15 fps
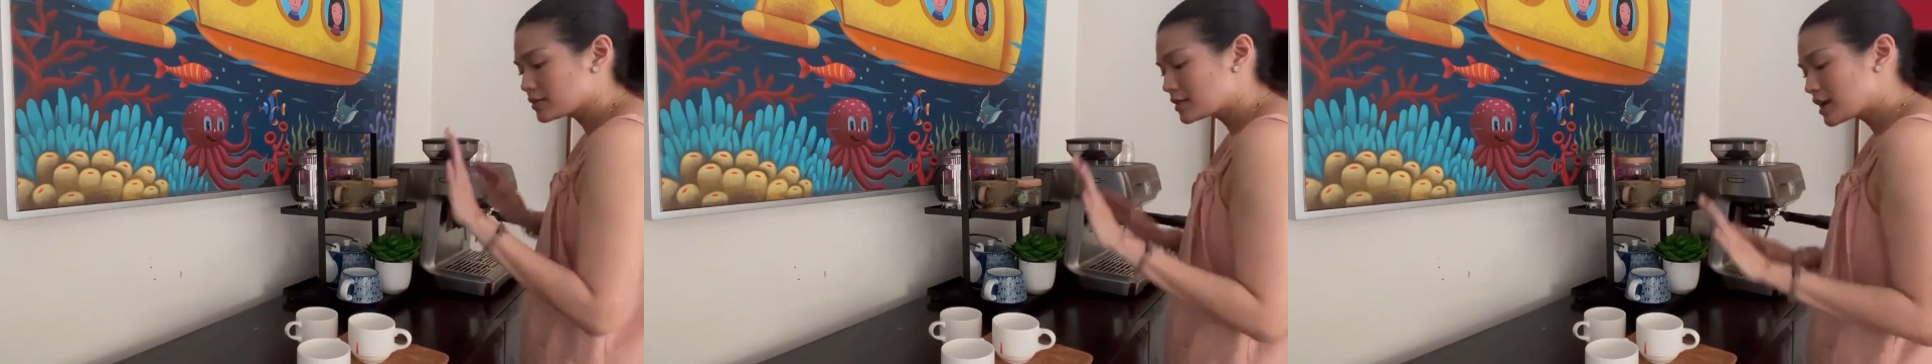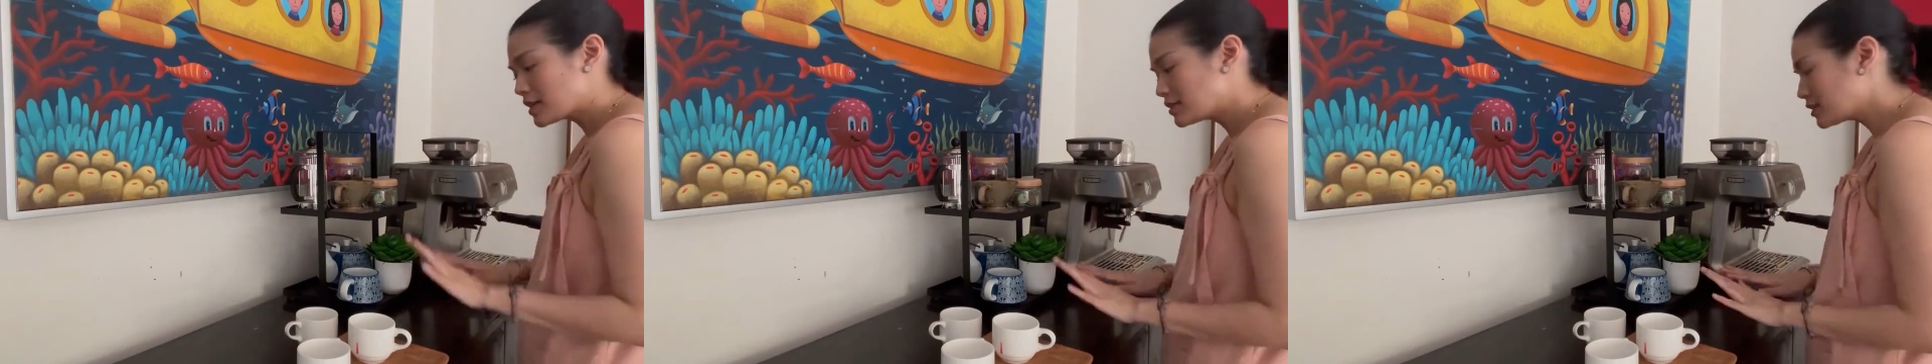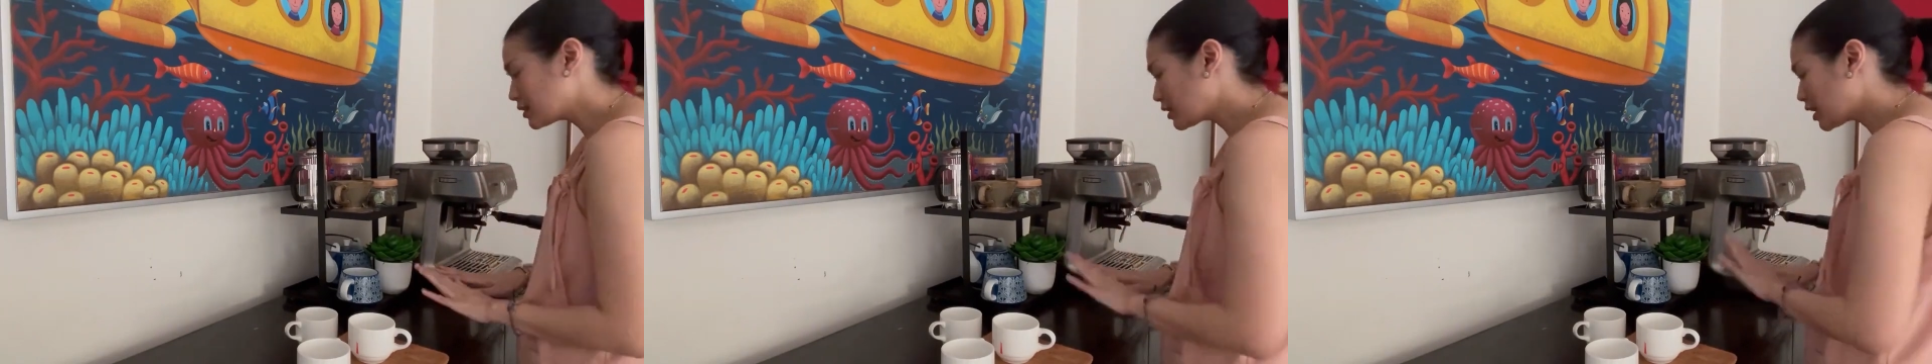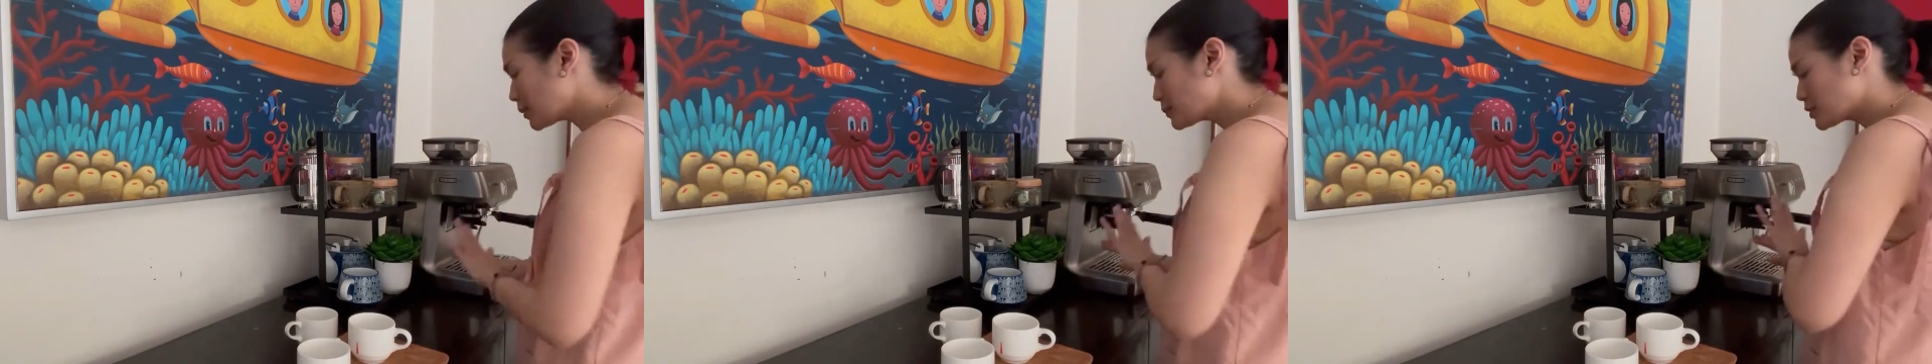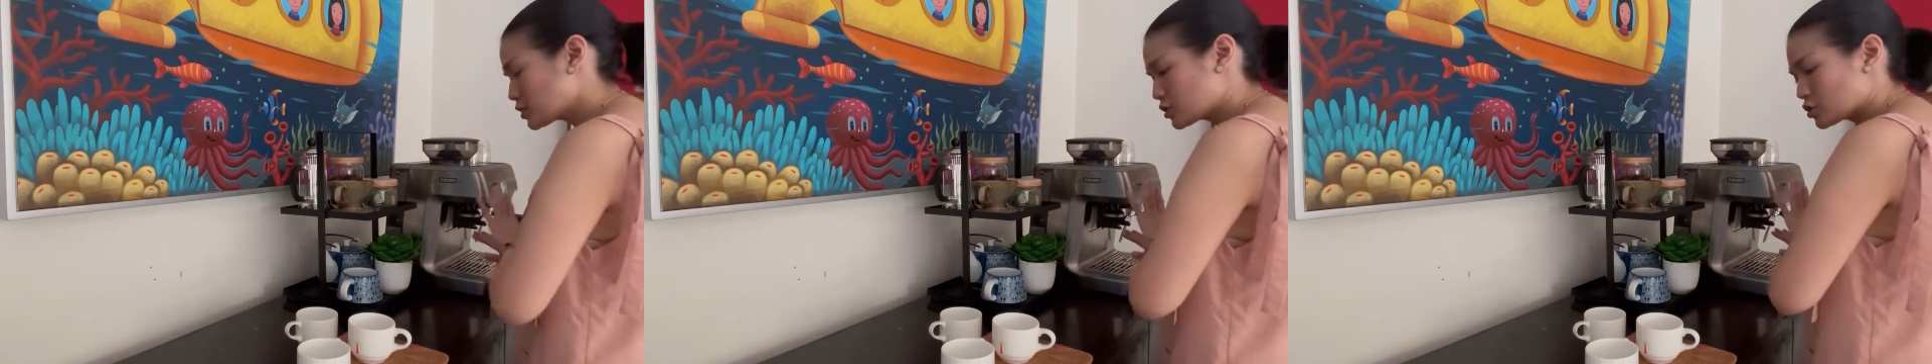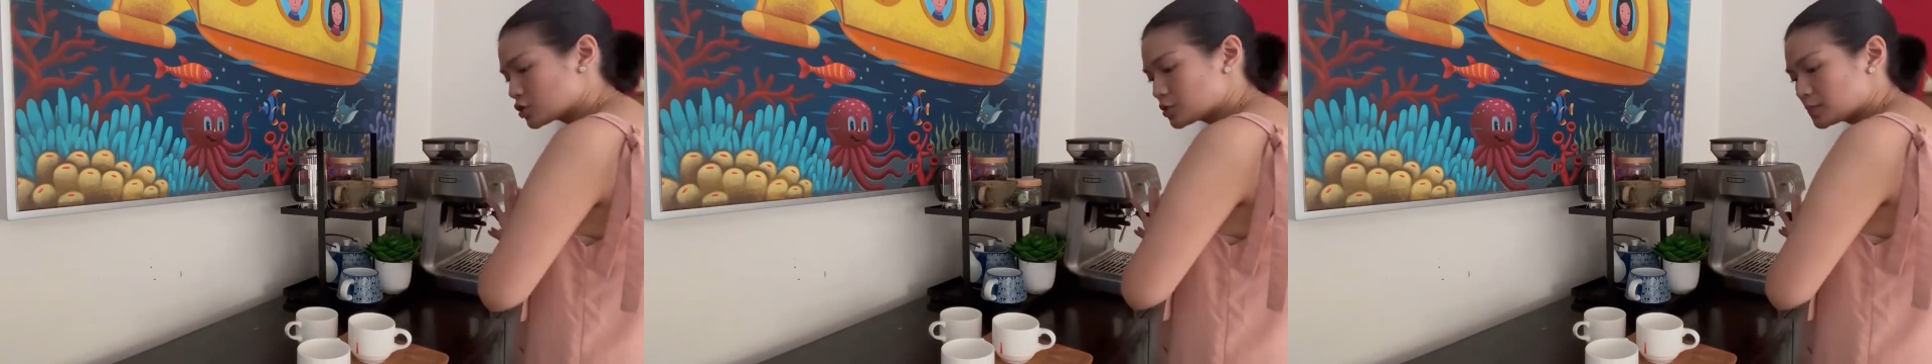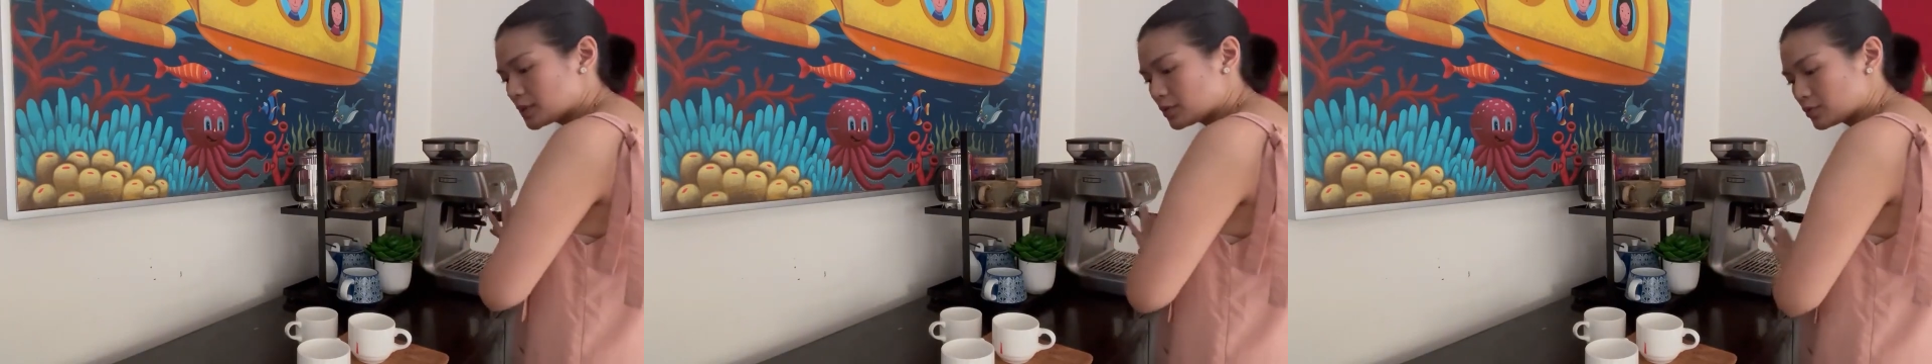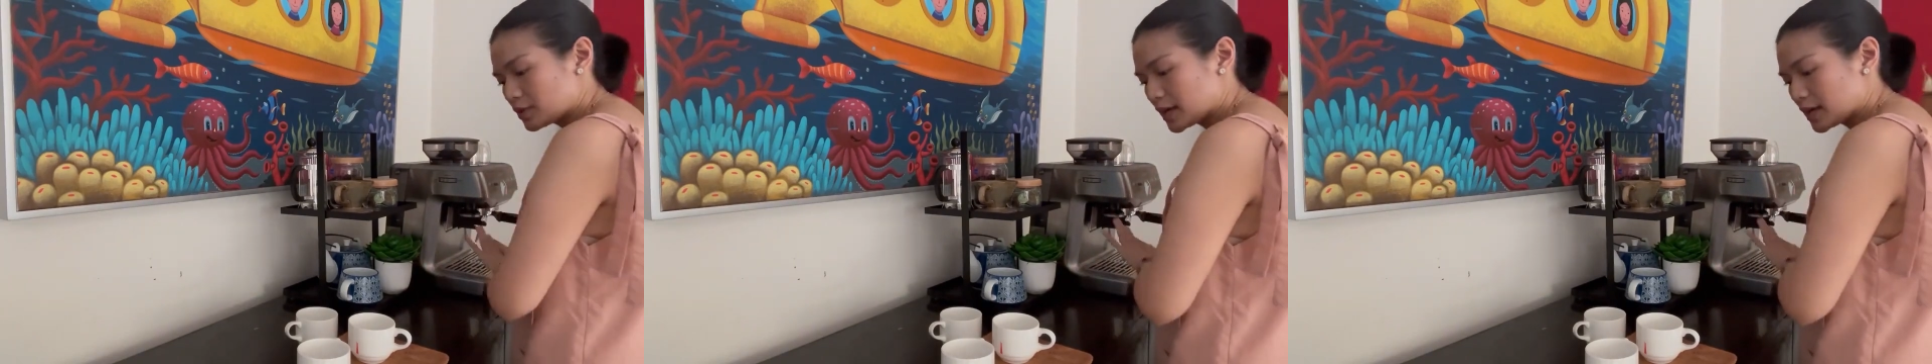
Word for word: then the cups should be